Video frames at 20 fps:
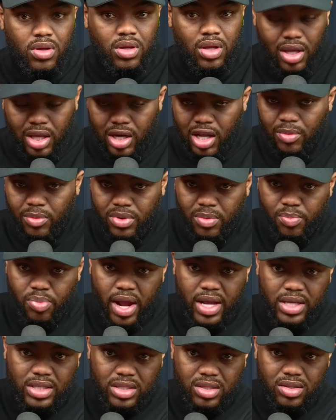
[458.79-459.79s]
could help the
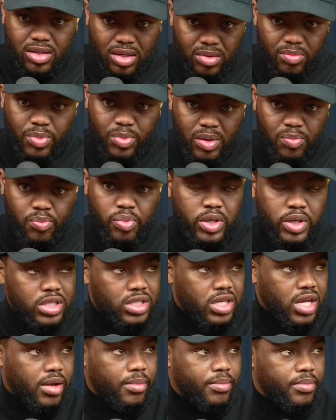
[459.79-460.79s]
price to be pushed
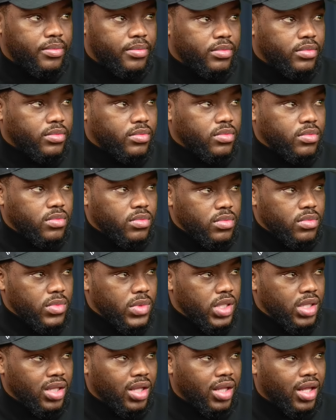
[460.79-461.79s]
up.
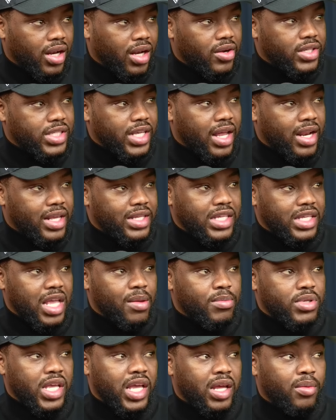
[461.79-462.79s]
And they're saying it
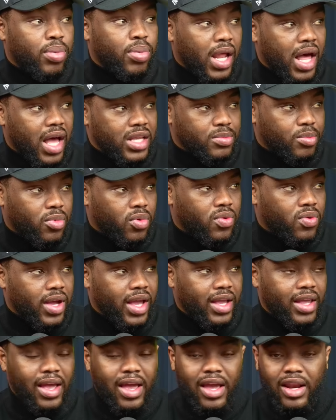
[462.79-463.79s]
seems implausible,
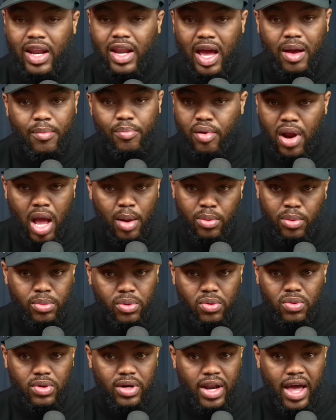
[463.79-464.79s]
aka not
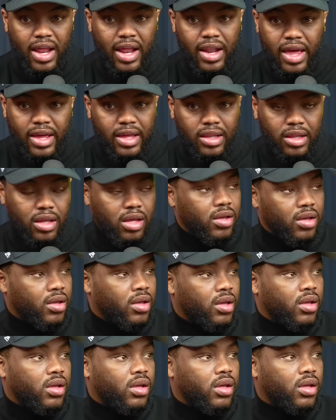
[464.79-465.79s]
probable, not likely,
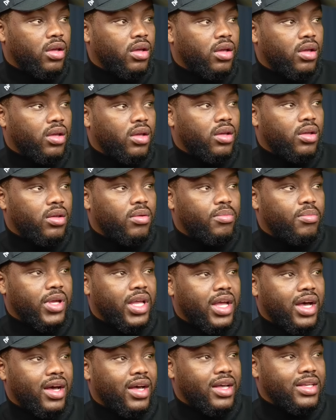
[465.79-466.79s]

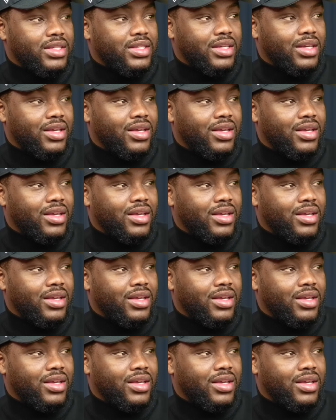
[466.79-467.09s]
because